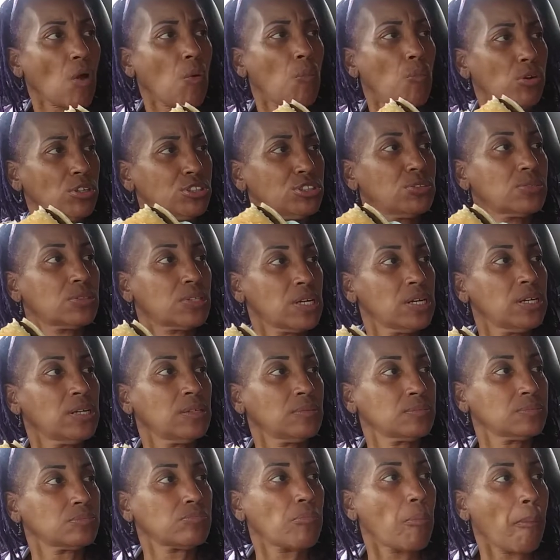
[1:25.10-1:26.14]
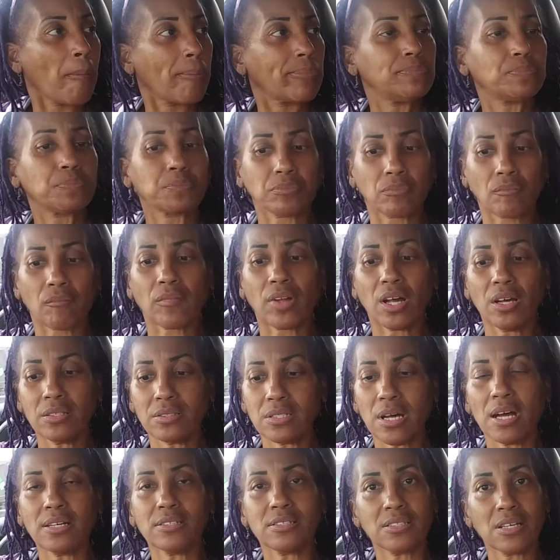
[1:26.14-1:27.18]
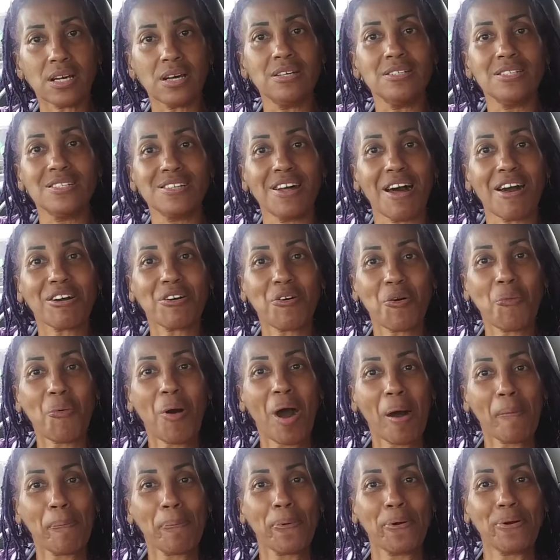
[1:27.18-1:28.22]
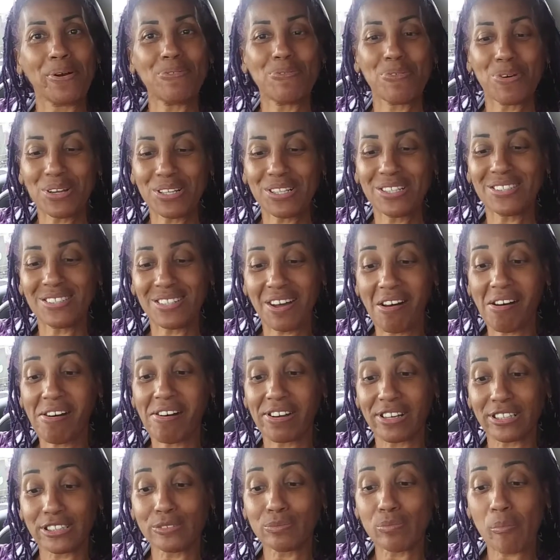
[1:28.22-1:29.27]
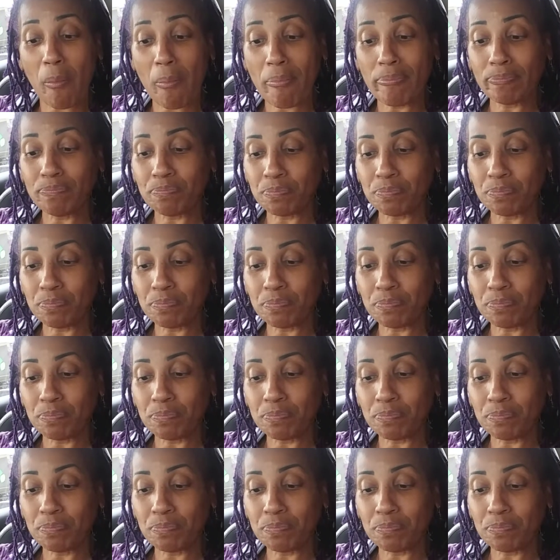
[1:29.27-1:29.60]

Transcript: What you think? It tastes just like a Whopper. It, it really does. does.